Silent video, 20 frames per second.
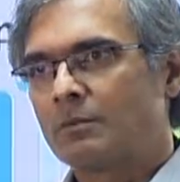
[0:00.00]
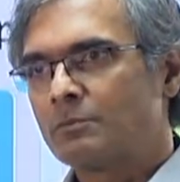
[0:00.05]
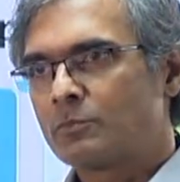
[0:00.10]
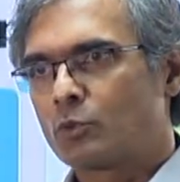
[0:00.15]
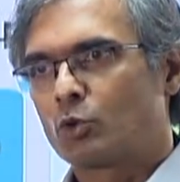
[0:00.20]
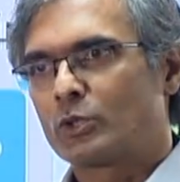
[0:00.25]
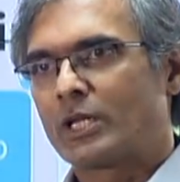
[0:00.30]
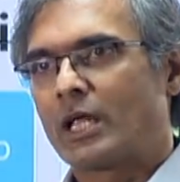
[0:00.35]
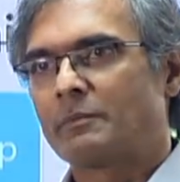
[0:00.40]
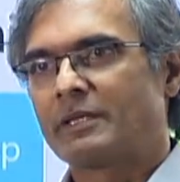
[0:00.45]

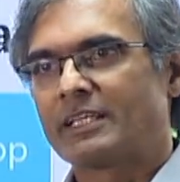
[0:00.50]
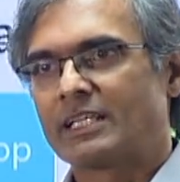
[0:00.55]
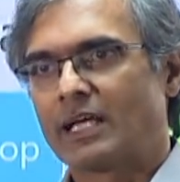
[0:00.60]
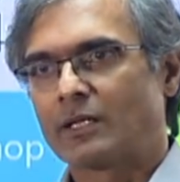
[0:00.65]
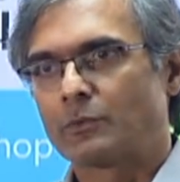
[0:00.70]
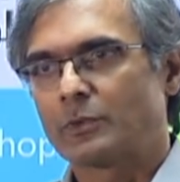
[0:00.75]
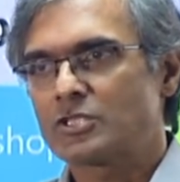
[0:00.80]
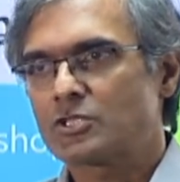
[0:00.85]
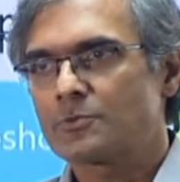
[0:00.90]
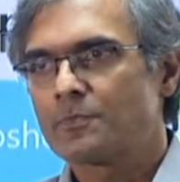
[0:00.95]
programming
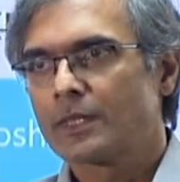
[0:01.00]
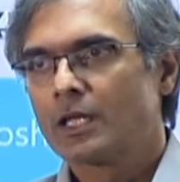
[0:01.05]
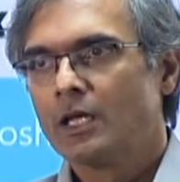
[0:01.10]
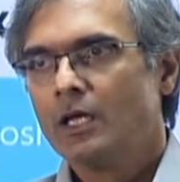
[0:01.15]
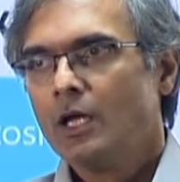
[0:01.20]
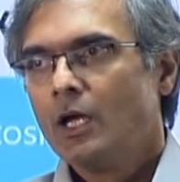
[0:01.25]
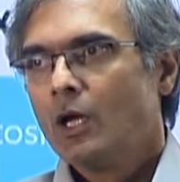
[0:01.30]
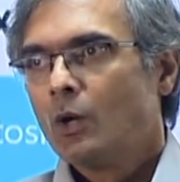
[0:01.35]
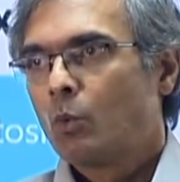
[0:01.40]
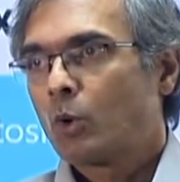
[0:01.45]
language.
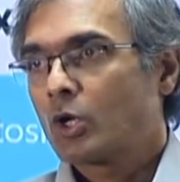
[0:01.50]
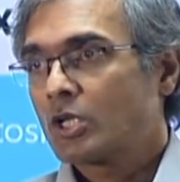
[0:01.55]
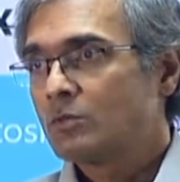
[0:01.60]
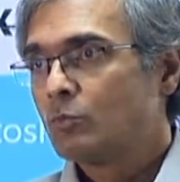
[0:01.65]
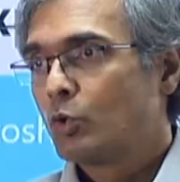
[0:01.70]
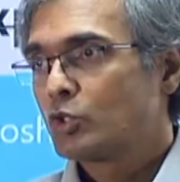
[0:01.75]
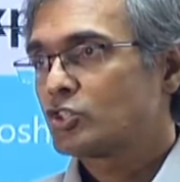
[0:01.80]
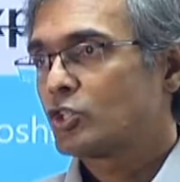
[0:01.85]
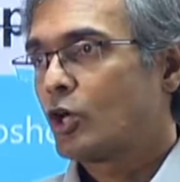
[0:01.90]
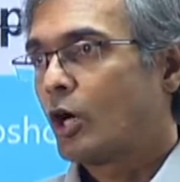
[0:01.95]
What are the
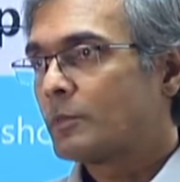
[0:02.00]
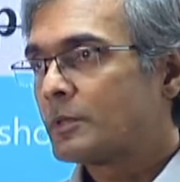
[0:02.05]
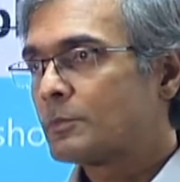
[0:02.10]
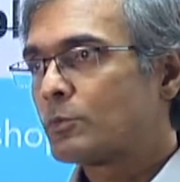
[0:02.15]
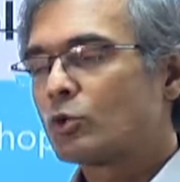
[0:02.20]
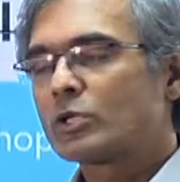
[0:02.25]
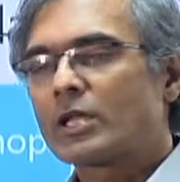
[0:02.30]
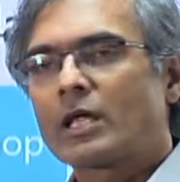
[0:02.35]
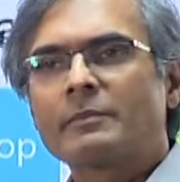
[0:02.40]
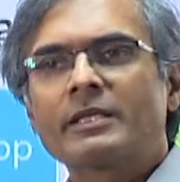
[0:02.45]
most common
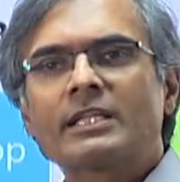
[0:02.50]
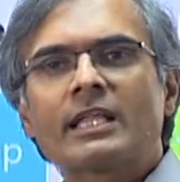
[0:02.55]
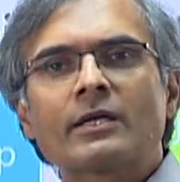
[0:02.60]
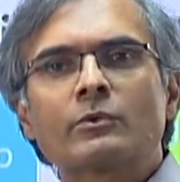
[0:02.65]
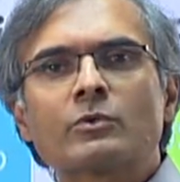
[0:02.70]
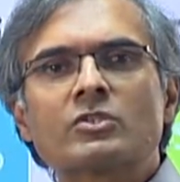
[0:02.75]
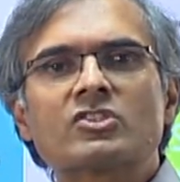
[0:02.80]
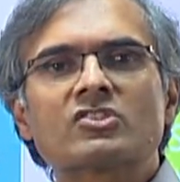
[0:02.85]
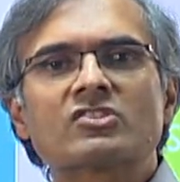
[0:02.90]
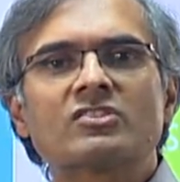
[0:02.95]
programming
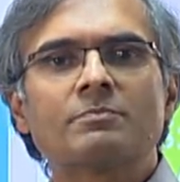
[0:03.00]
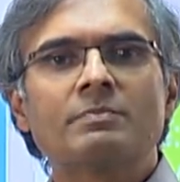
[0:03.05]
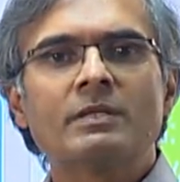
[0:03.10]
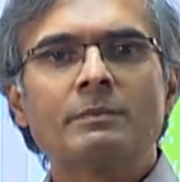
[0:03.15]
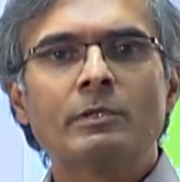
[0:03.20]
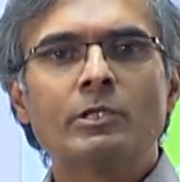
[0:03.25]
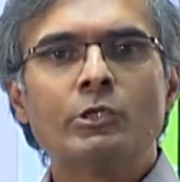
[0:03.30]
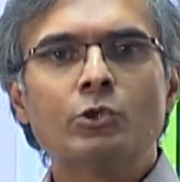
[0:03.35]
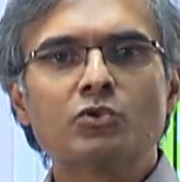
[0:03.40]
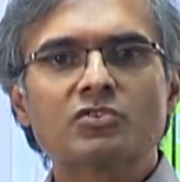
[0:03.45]
languages that
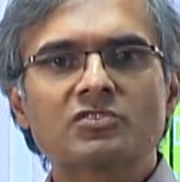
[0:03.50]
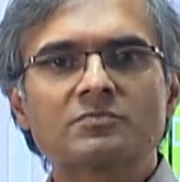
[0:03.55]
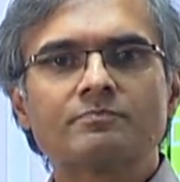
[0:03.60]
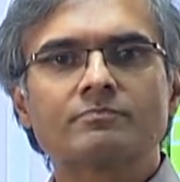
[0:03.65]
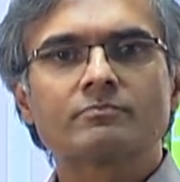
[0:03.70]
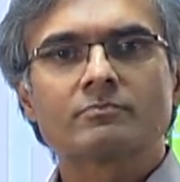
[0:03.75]
people use?